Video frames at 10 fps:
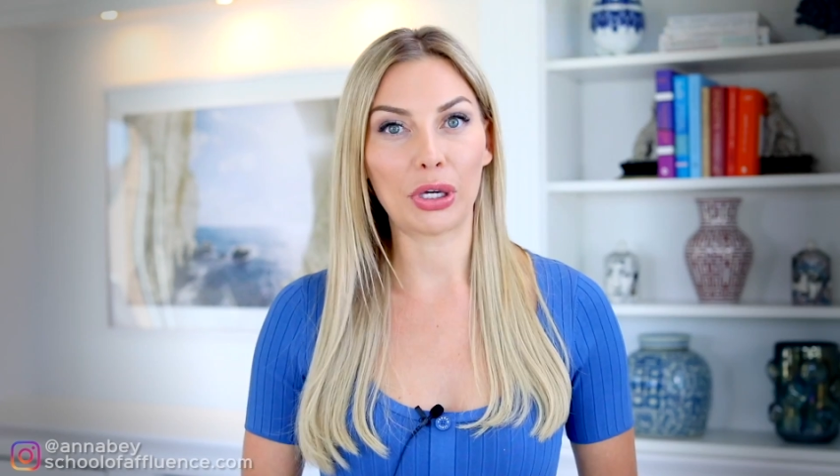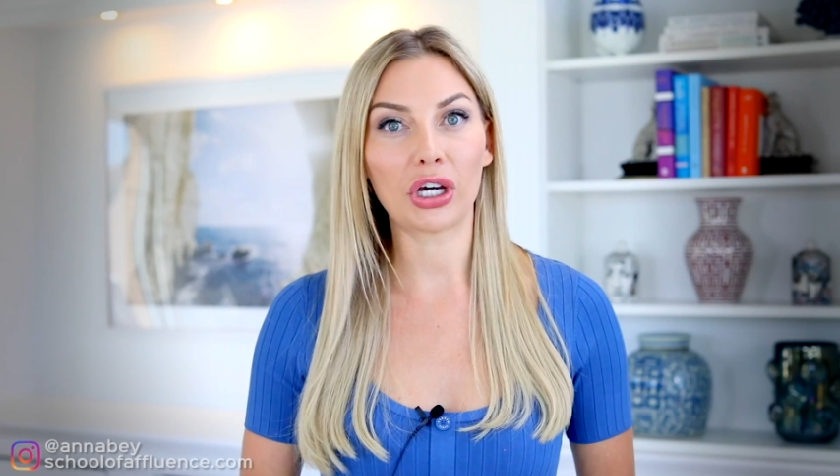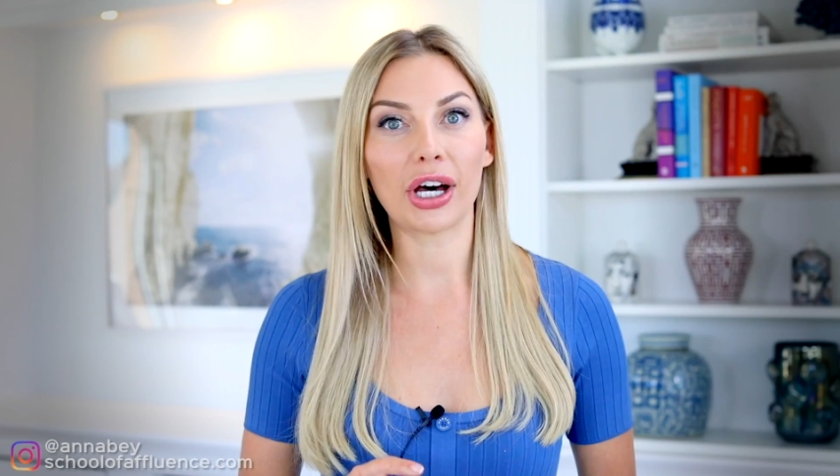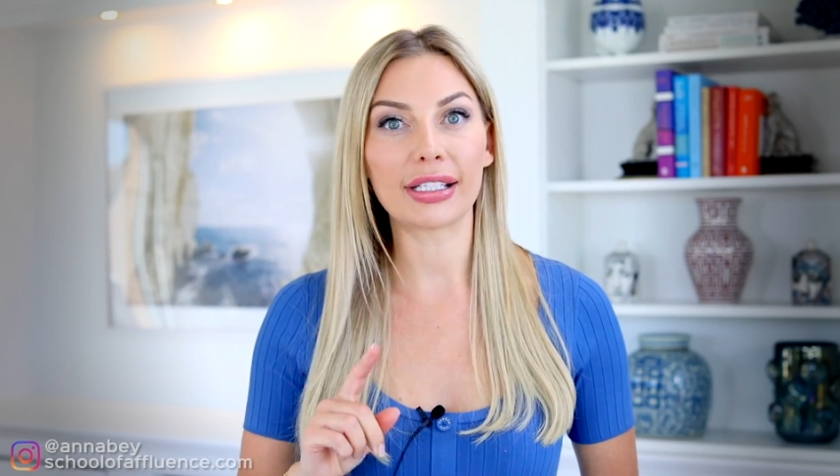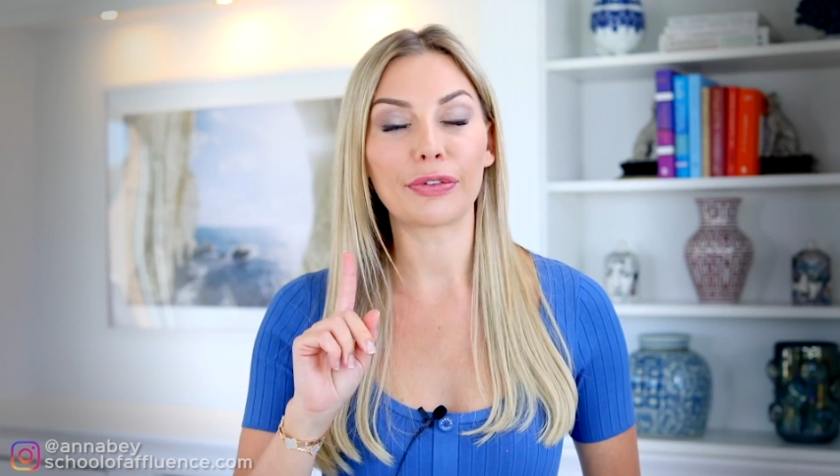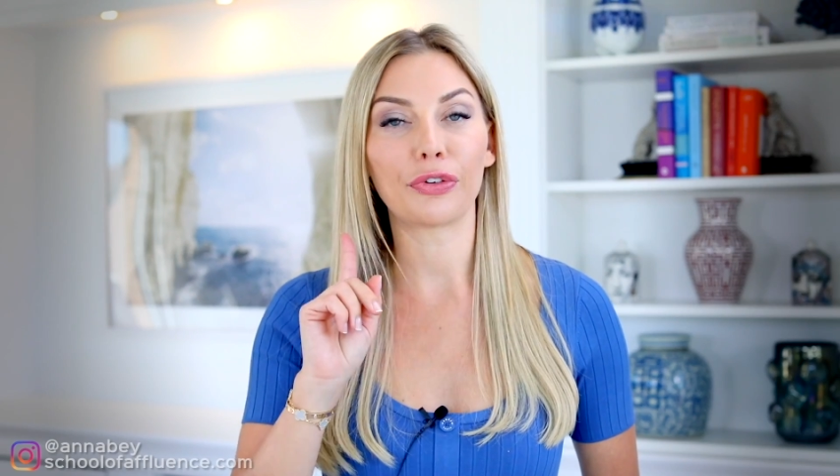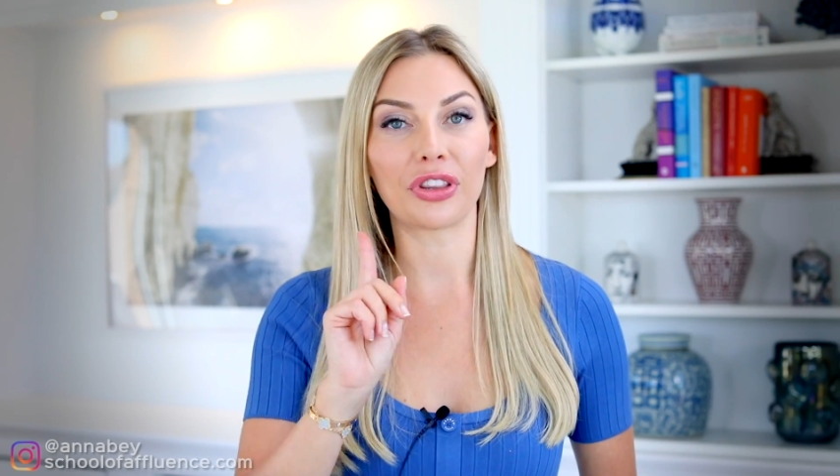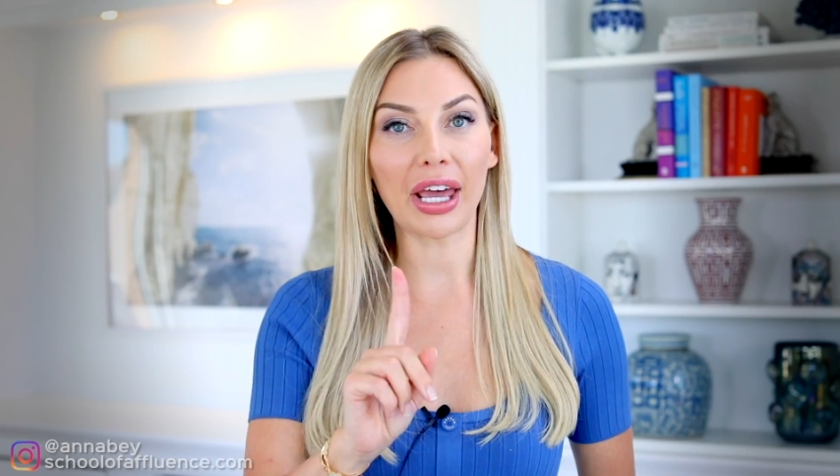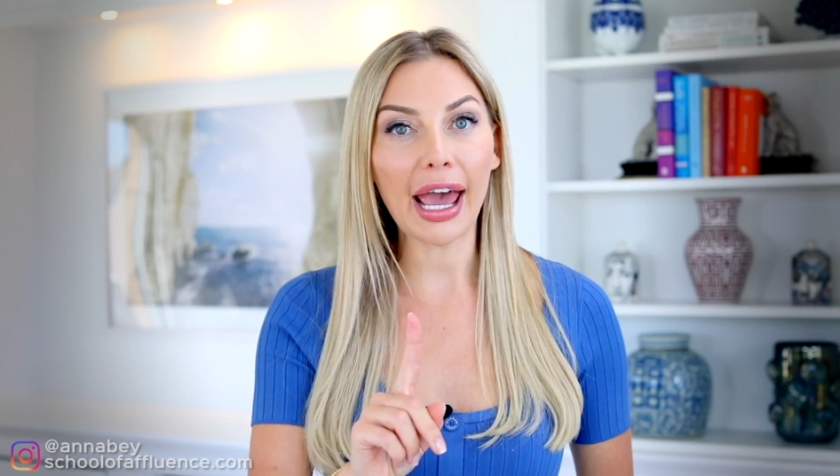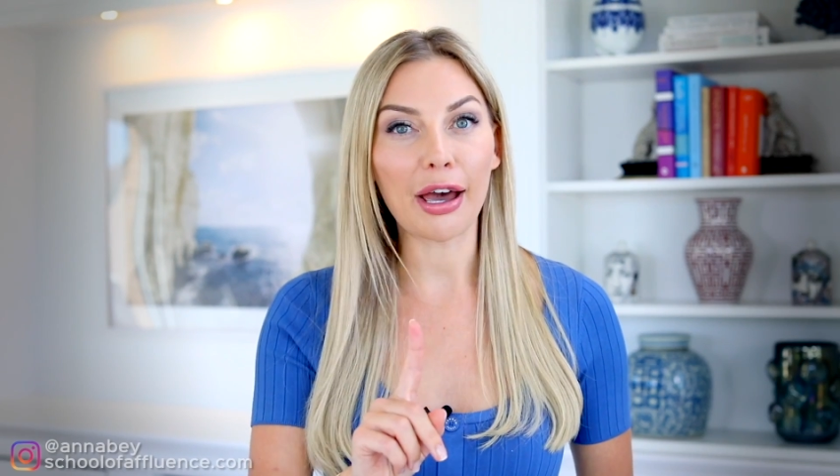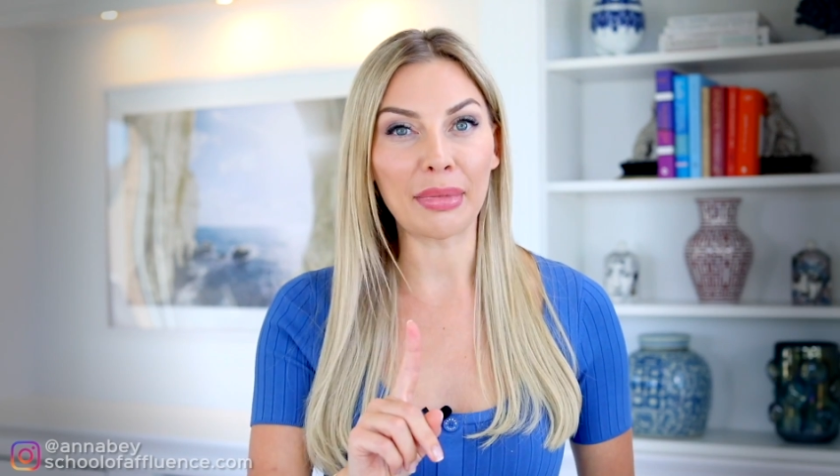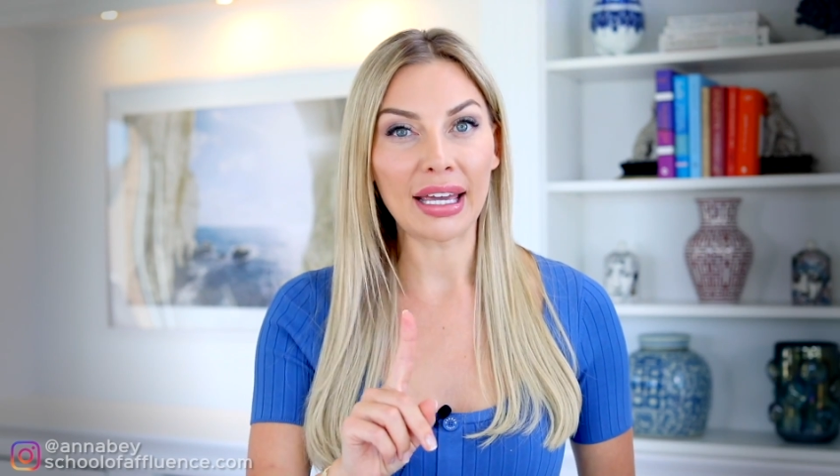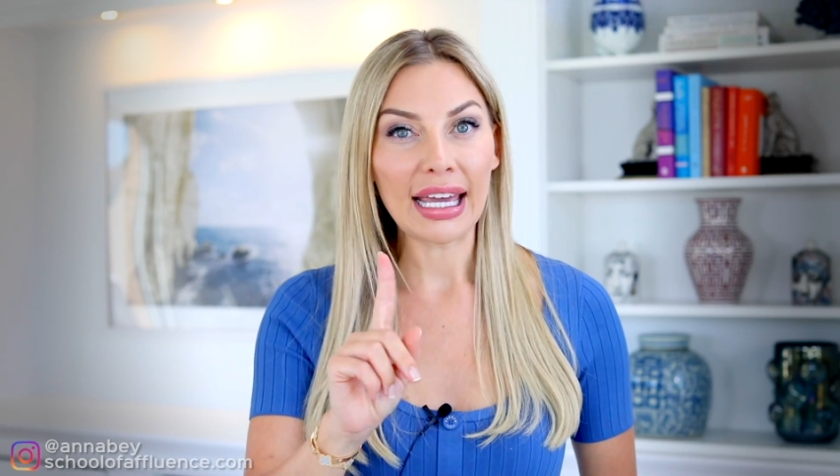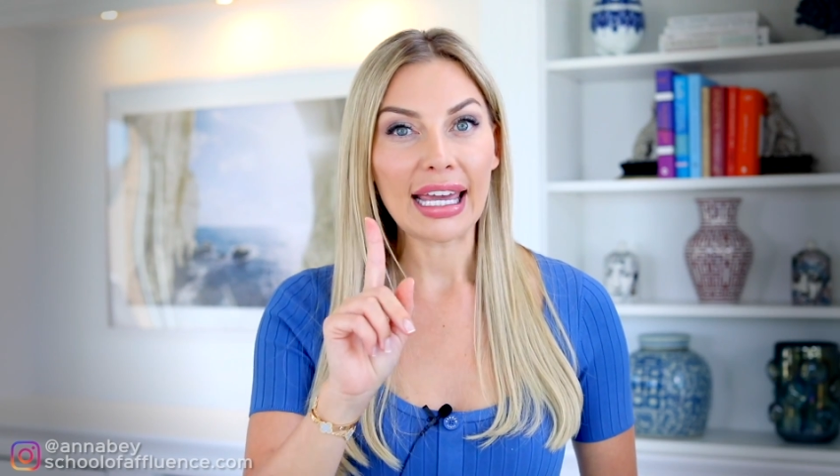Because for them,